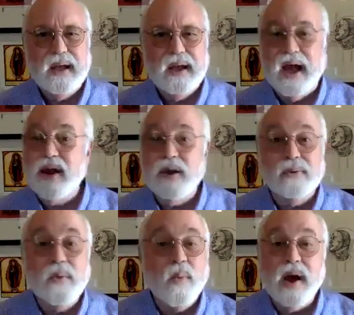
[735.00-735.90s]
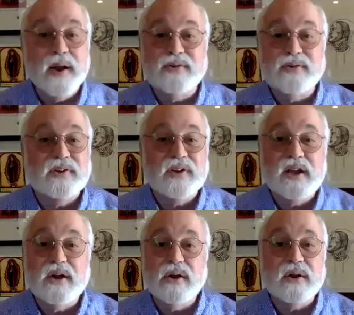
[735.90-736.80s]
I only want to
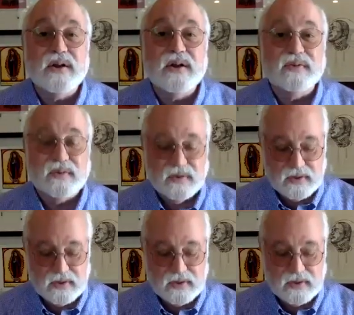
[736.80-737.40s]
see goodness.